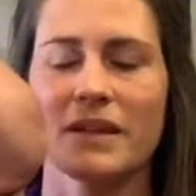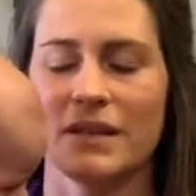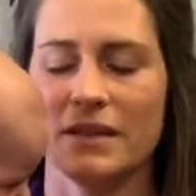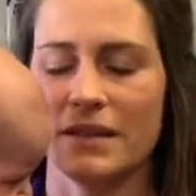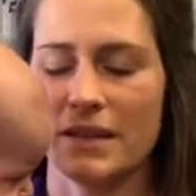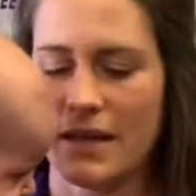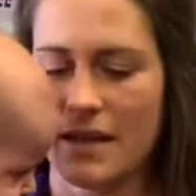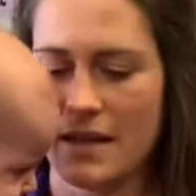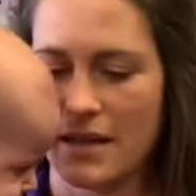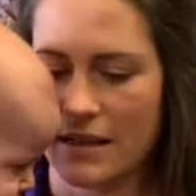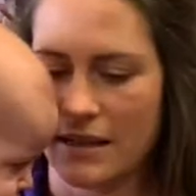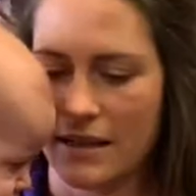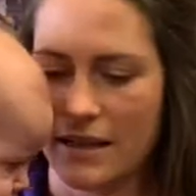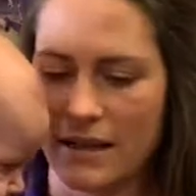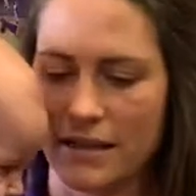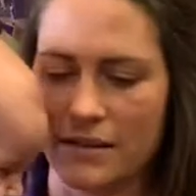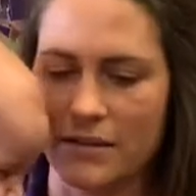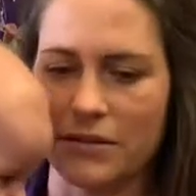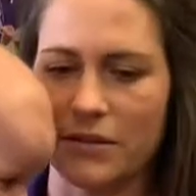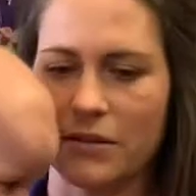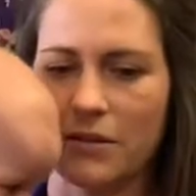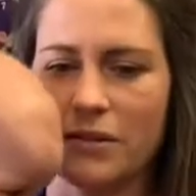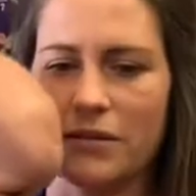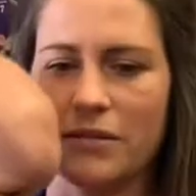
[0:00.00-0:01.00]

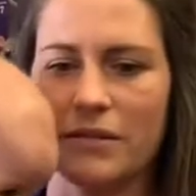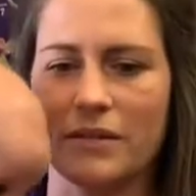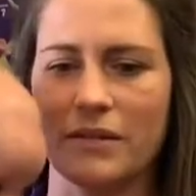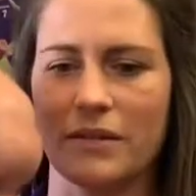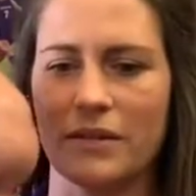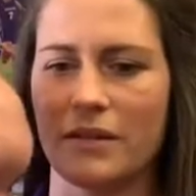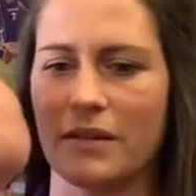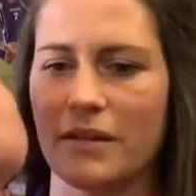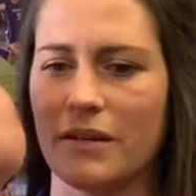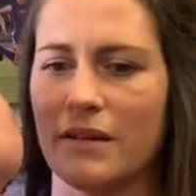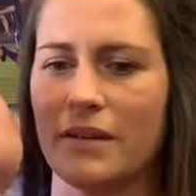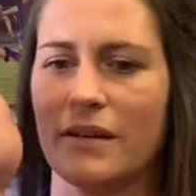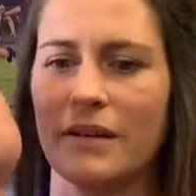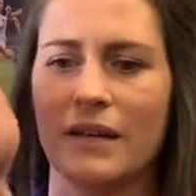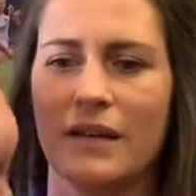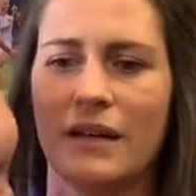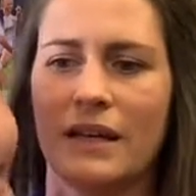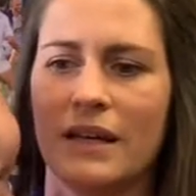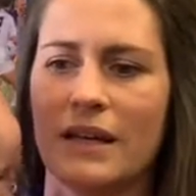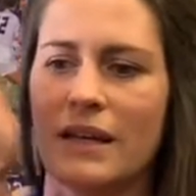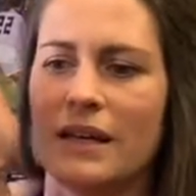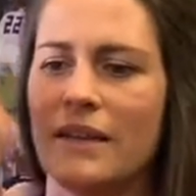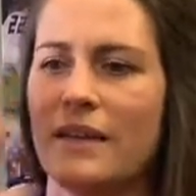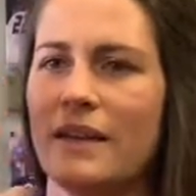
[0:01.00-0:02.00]
So the
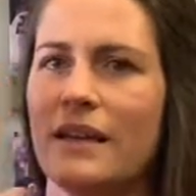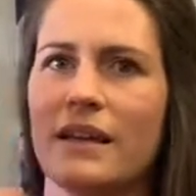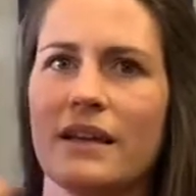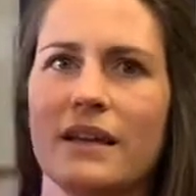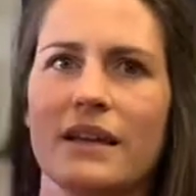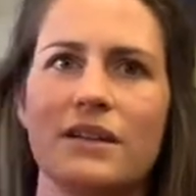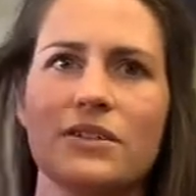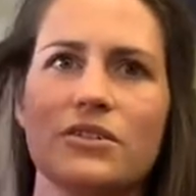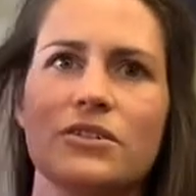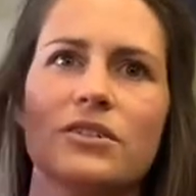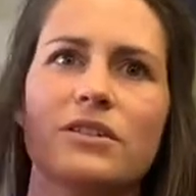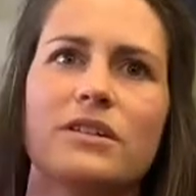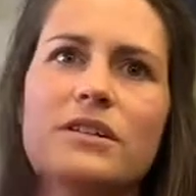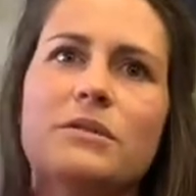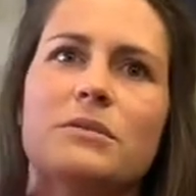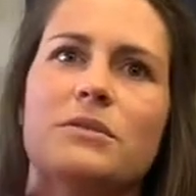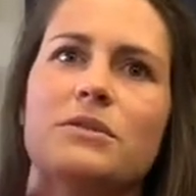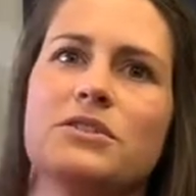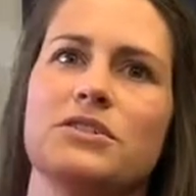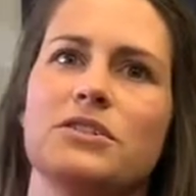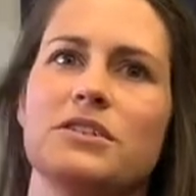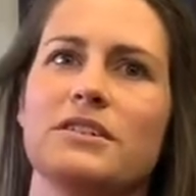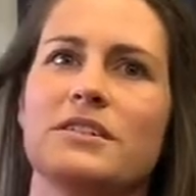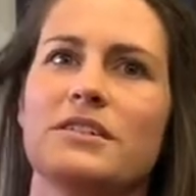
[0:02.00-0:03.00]
in the initial, it
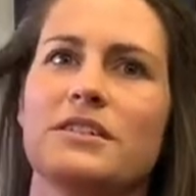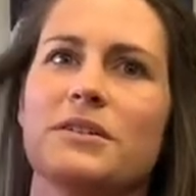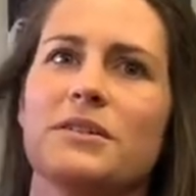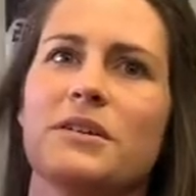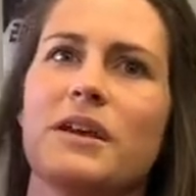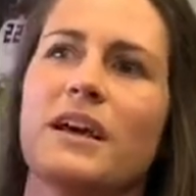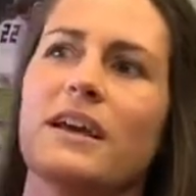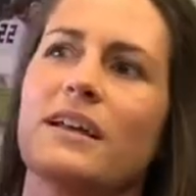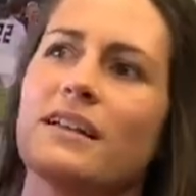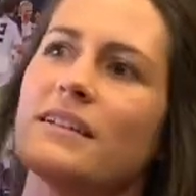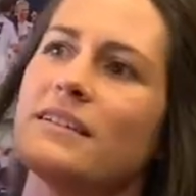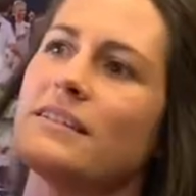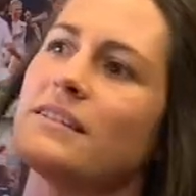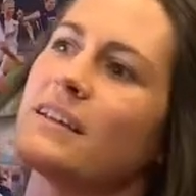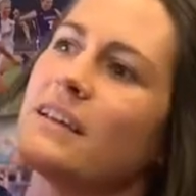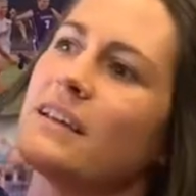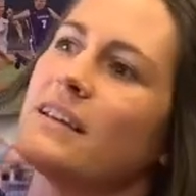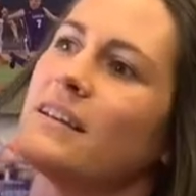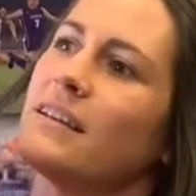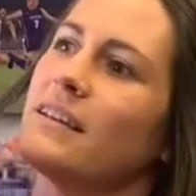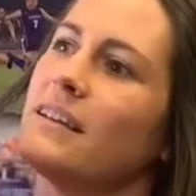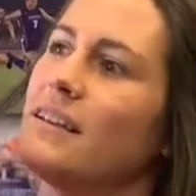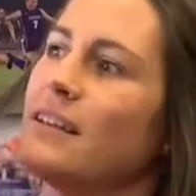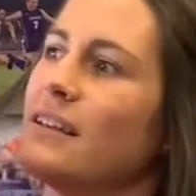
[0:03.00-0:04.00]
was just okay. Let's
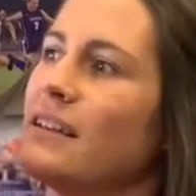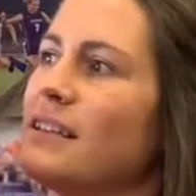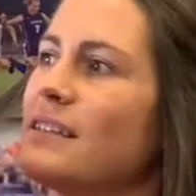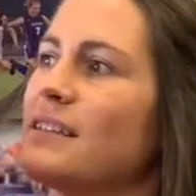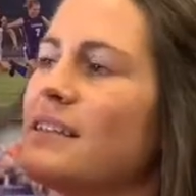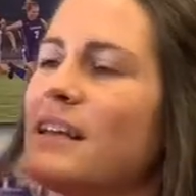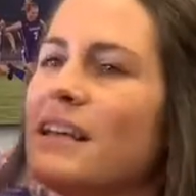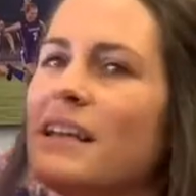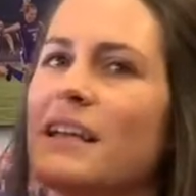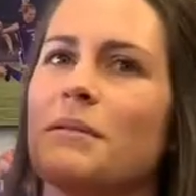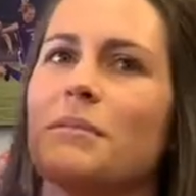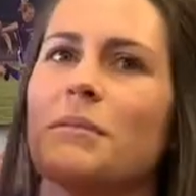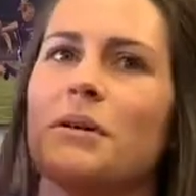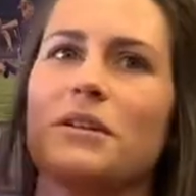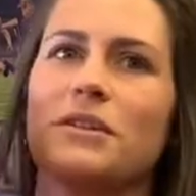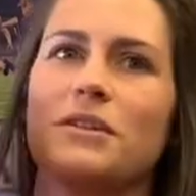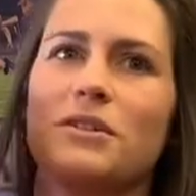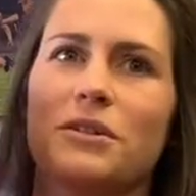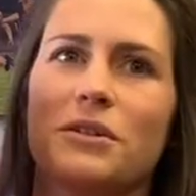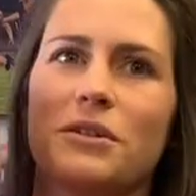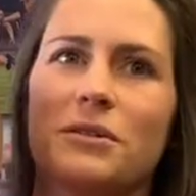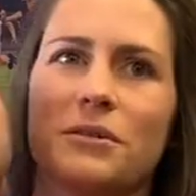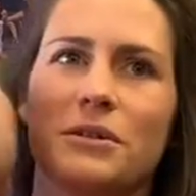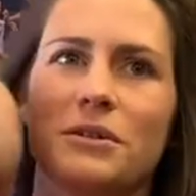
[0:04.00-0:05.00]
get him onto
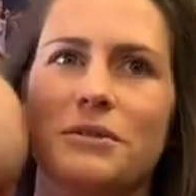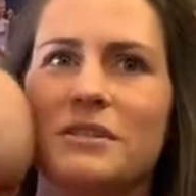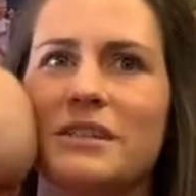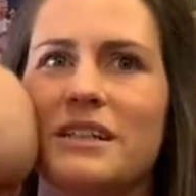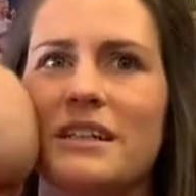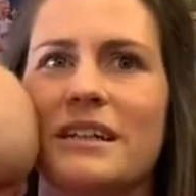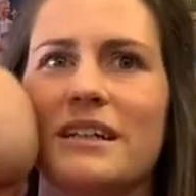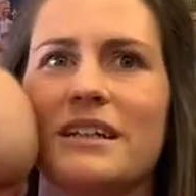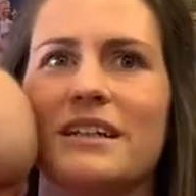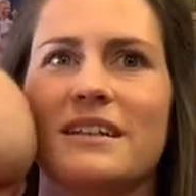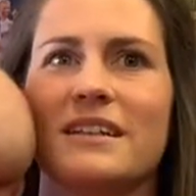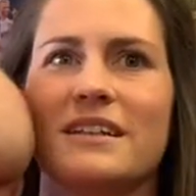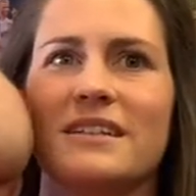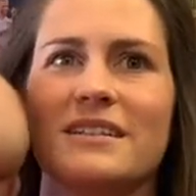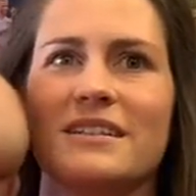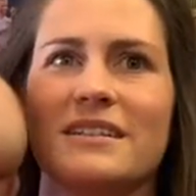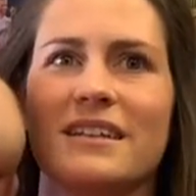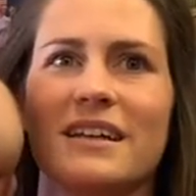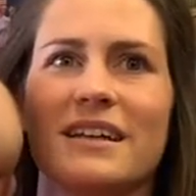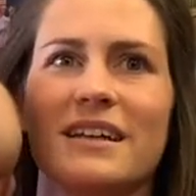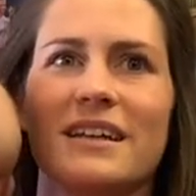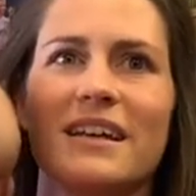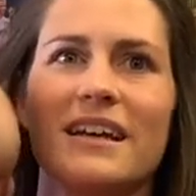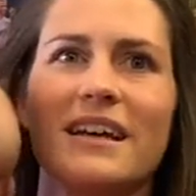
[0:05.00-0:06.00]
a routine. Let's
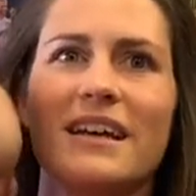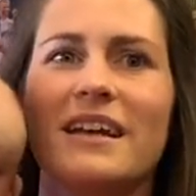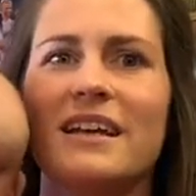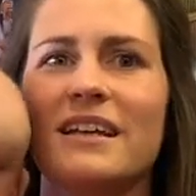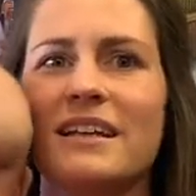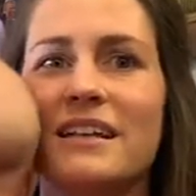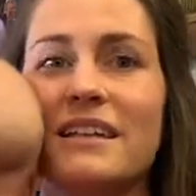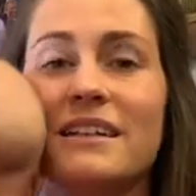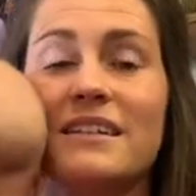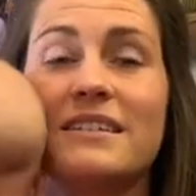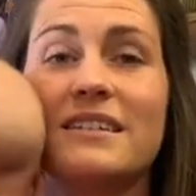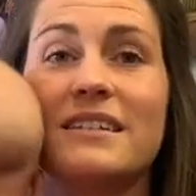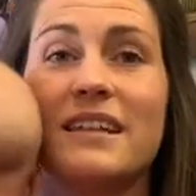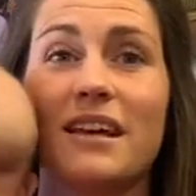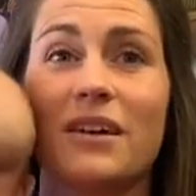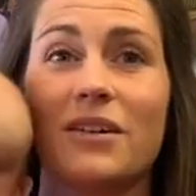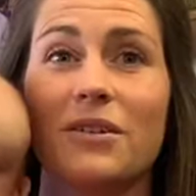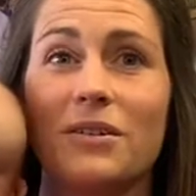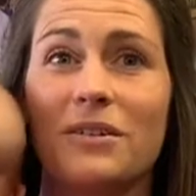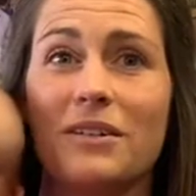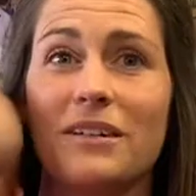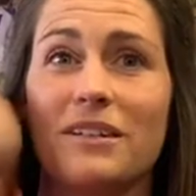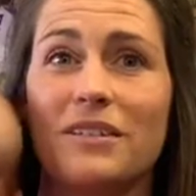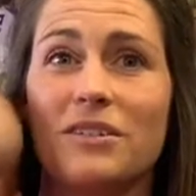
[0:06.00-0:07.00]
get
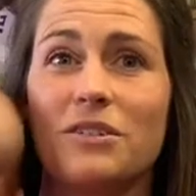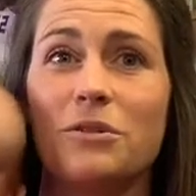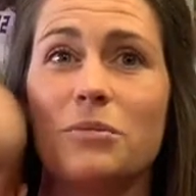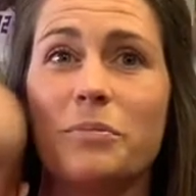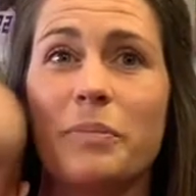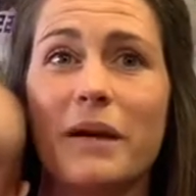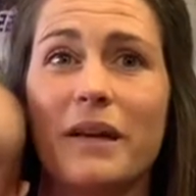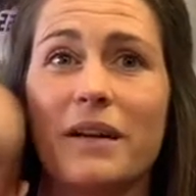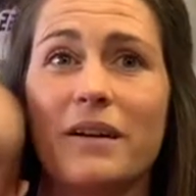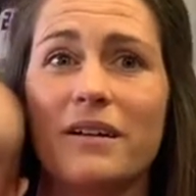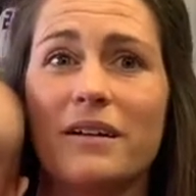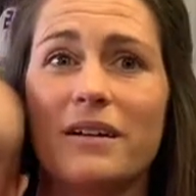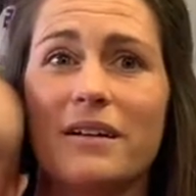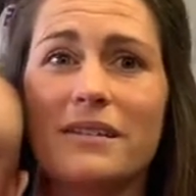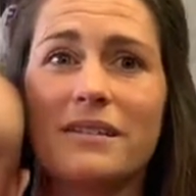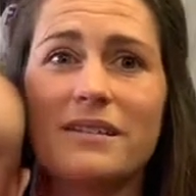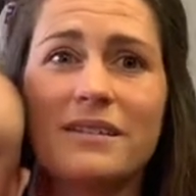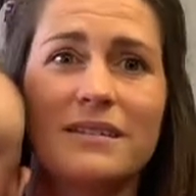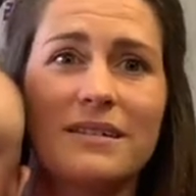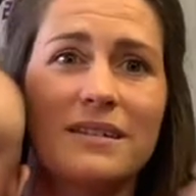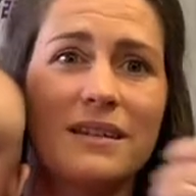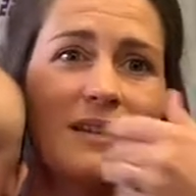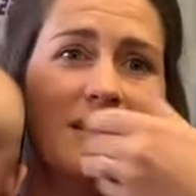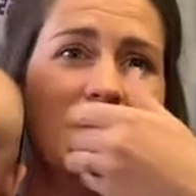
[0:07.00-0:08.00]
settled as new
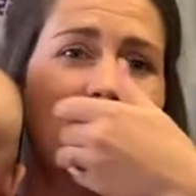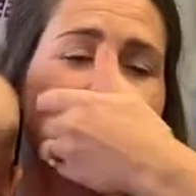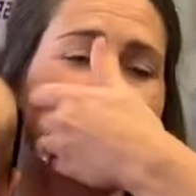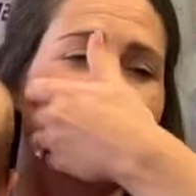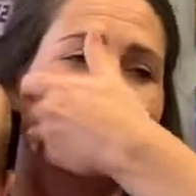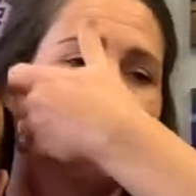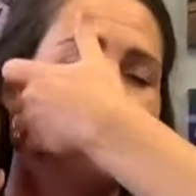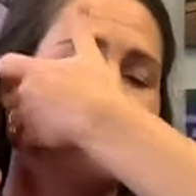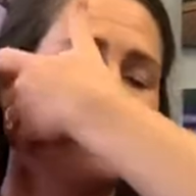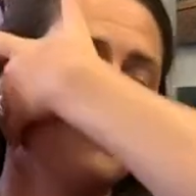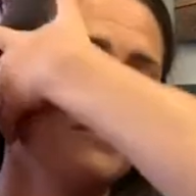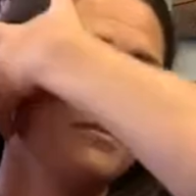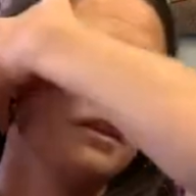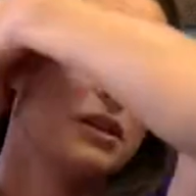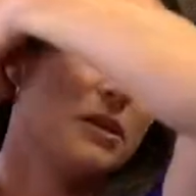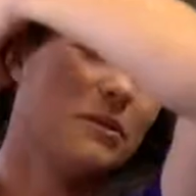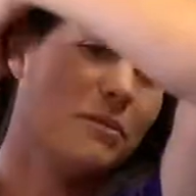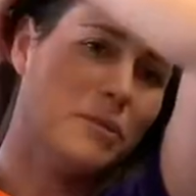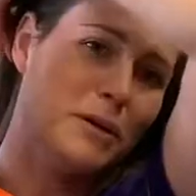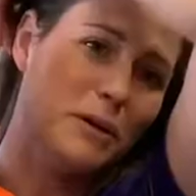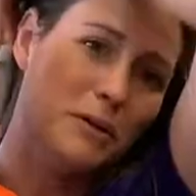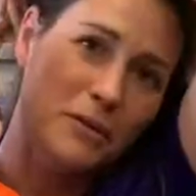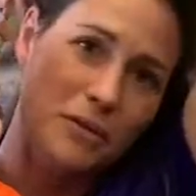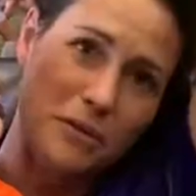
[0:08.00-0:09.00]
parents.
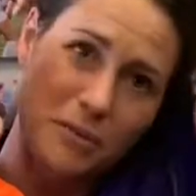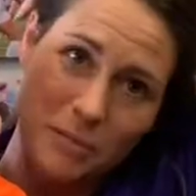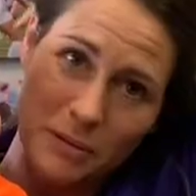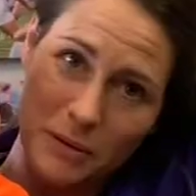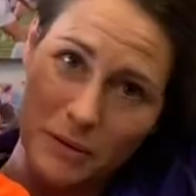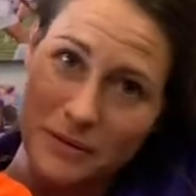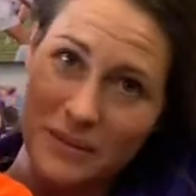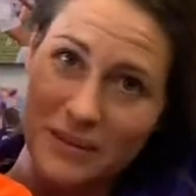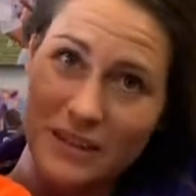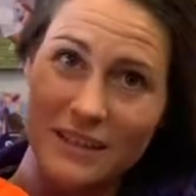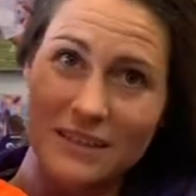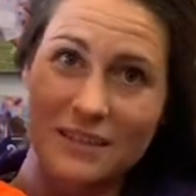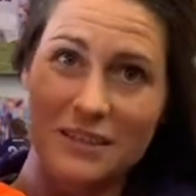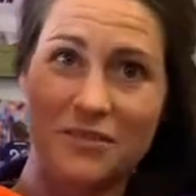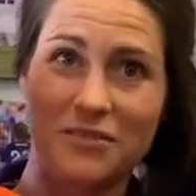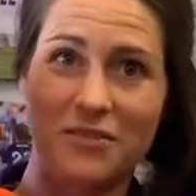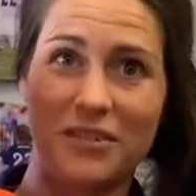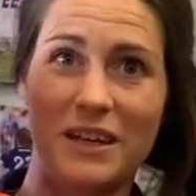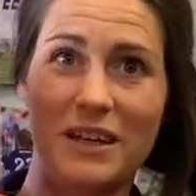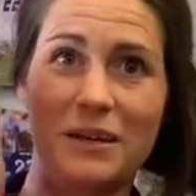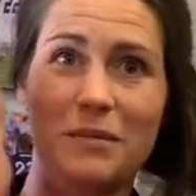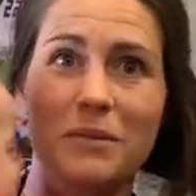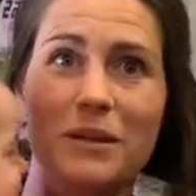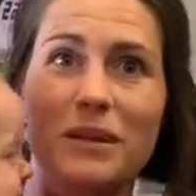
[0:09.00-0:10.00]
Both sets of
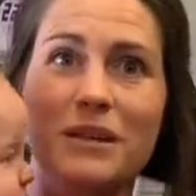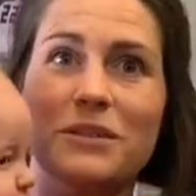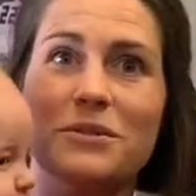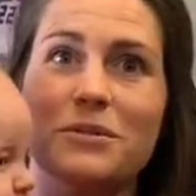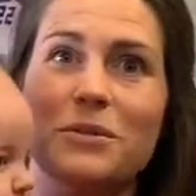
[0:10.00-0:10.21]
families